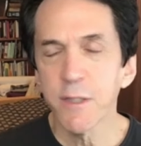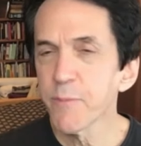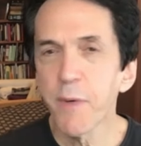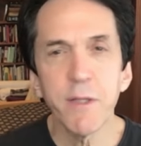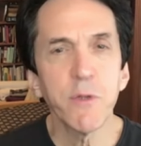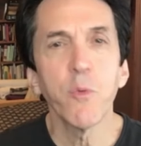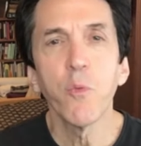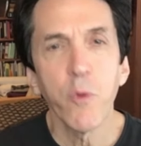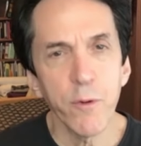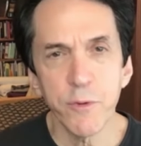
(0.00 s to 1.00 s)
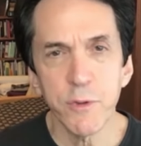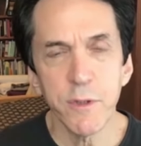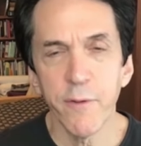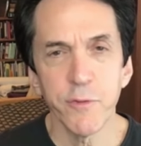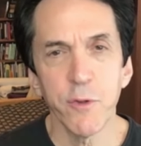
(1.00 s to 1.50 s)
that despite the
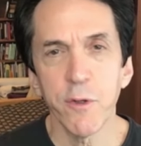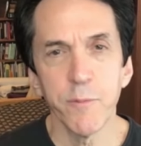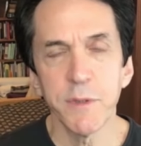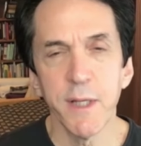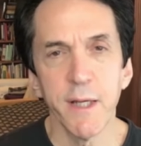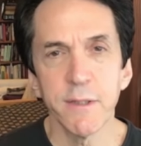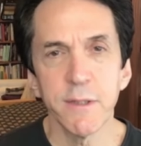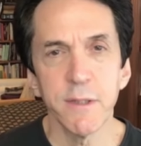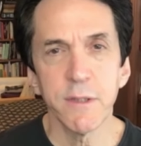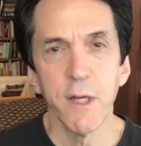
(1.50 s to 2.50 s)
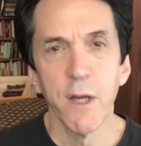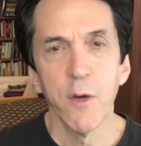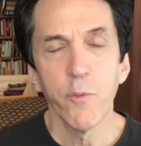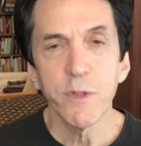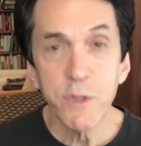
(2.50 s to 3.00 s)
worst of circumstances,
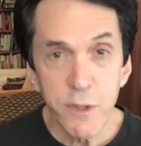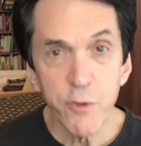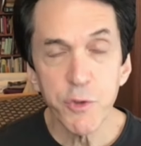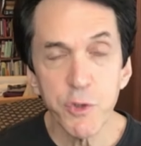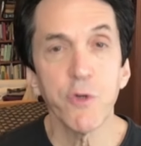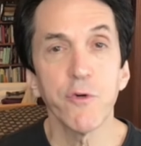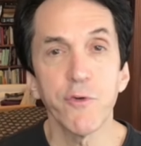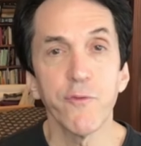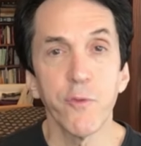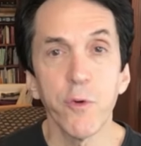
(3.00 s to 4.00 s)
we still search